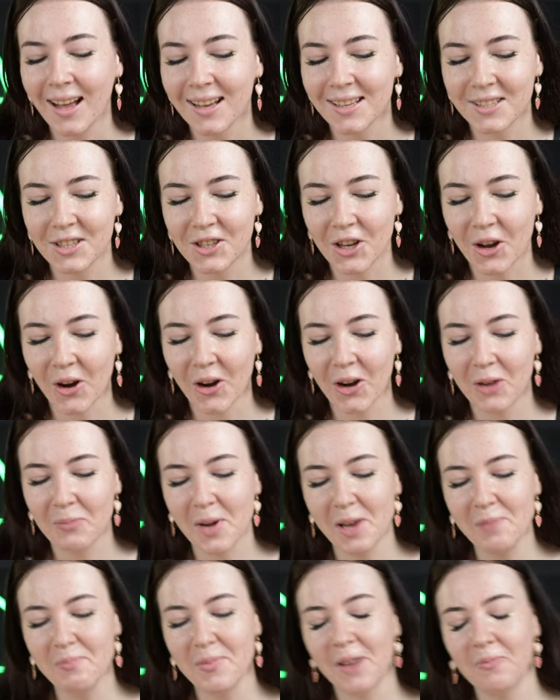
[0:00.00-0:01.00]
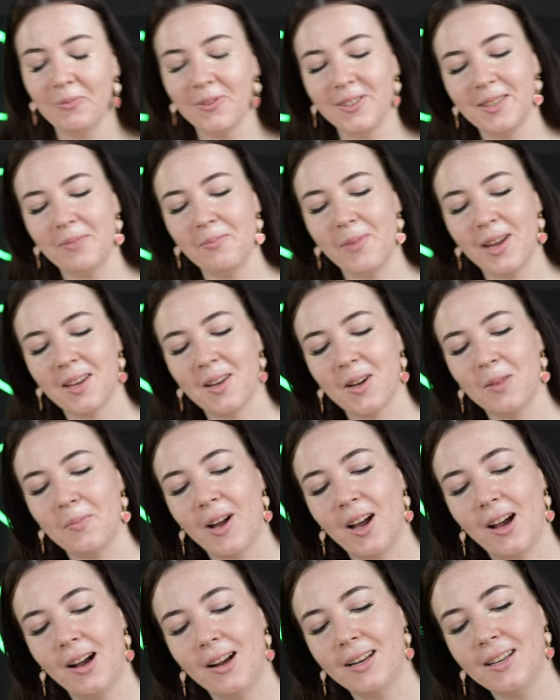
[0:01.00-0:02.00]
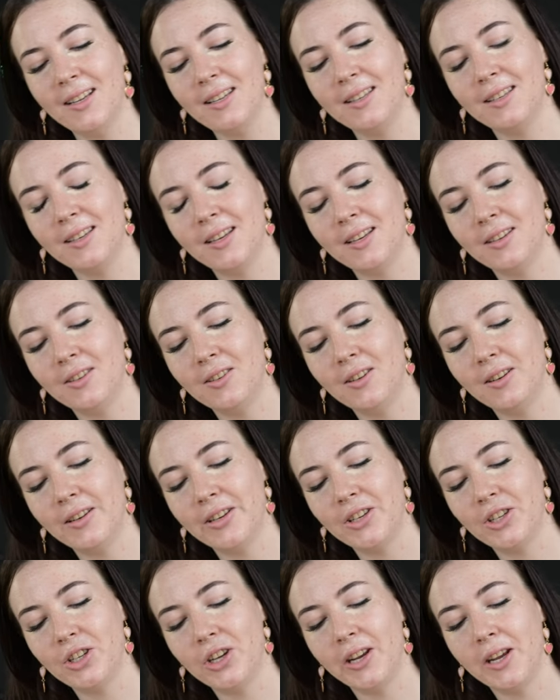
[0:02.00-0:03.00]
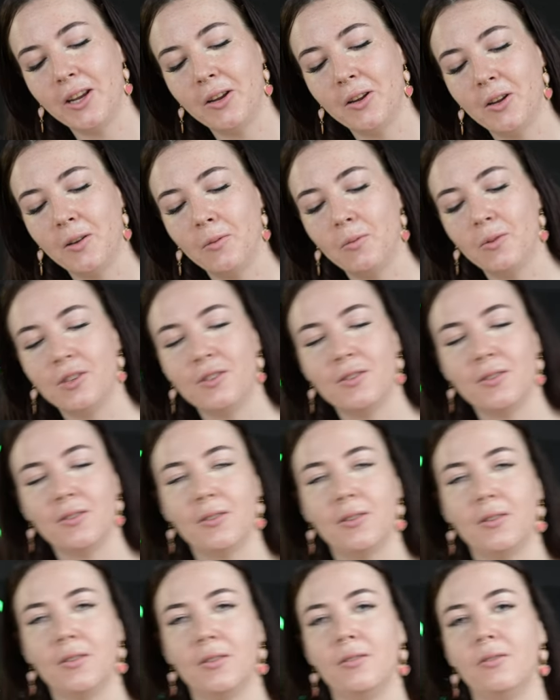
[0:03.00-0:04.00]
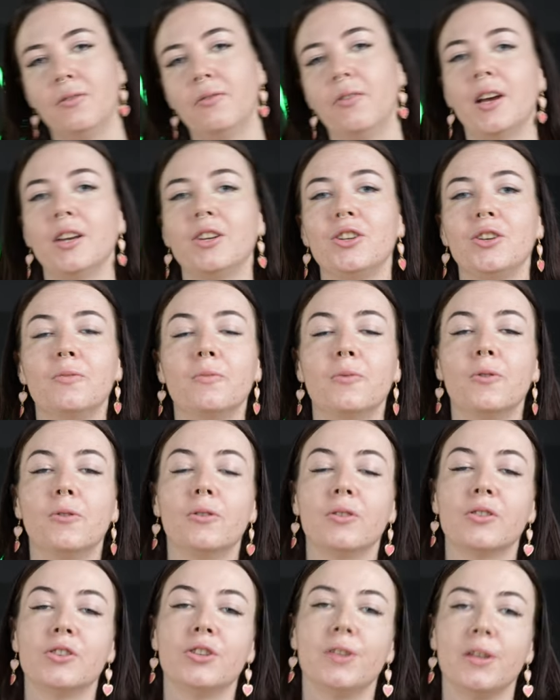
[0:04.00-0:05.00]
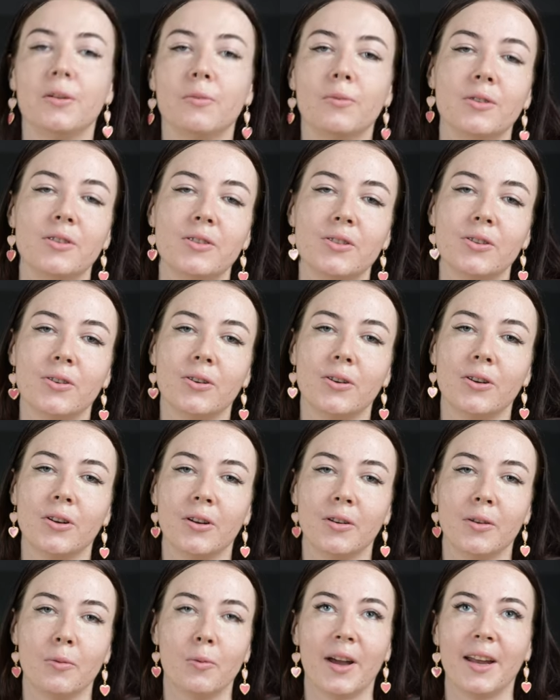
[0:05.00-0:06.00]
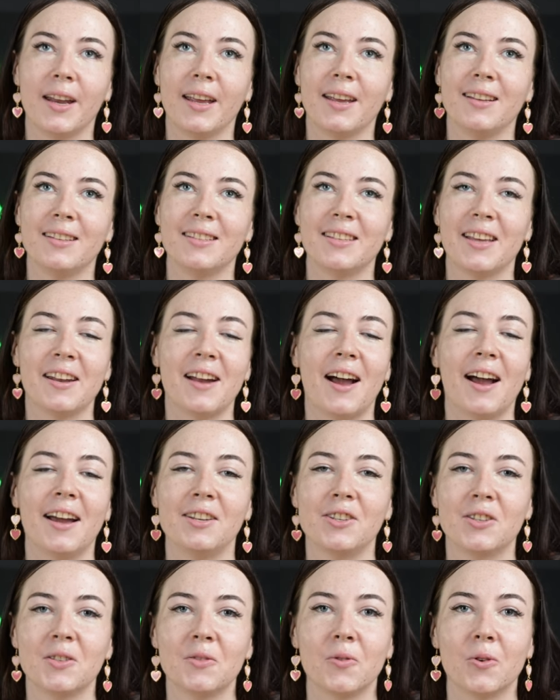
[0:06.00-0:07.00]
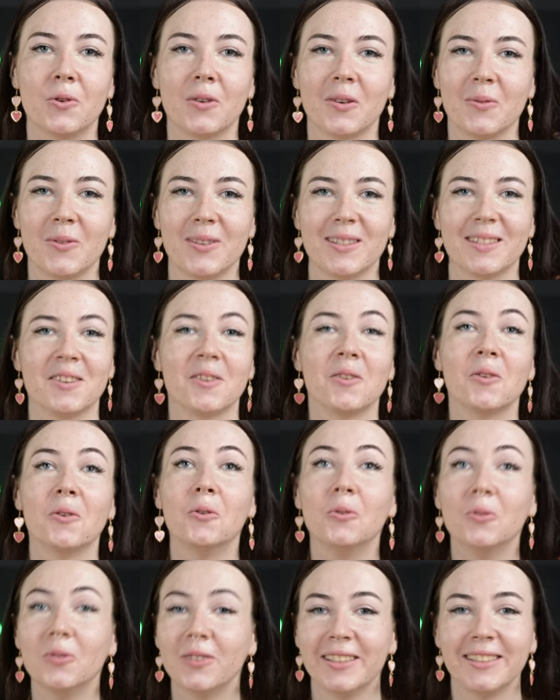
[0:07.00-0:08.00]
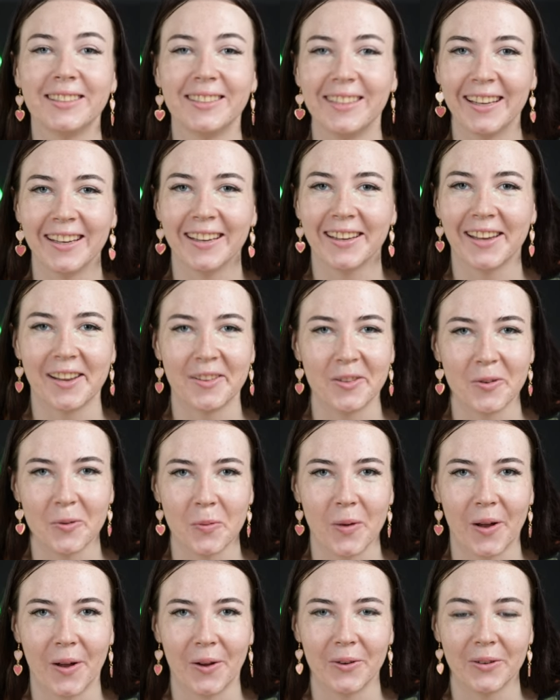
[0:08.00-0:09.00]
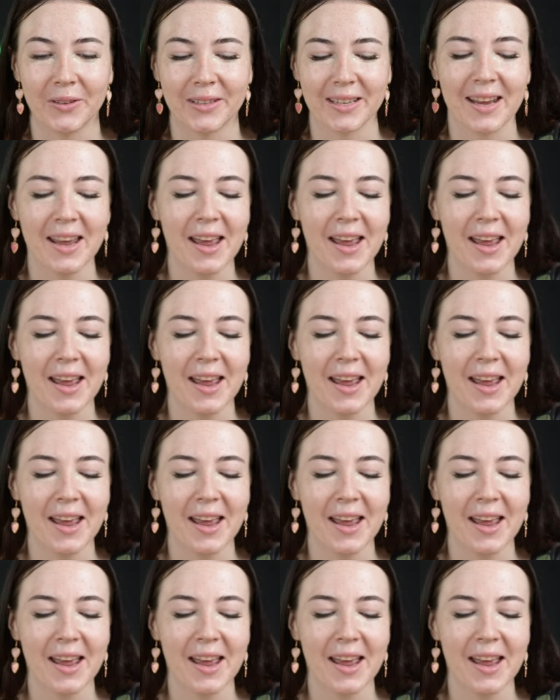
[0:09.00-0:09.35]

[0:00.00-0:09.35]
So my mum was a makeup artist and she would do fashion walks, she would do weddings, and I just thought it was the coolest thing in the world.